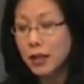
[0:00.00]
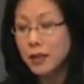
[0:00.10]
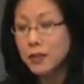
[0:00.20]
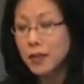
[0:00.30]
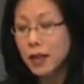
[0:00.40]

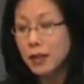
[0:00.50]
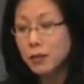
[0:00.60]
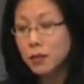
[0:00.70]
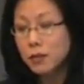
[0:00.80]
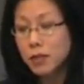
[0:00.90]
is
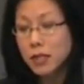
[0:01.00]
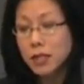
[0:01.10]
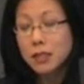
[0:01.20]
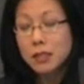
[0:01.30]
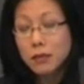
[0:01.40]
that we really
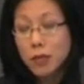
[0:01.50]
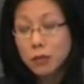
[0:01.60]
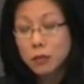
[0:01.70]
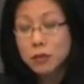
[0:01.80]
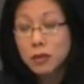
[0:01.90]
need to
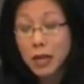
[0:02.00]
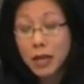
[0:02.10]
develop new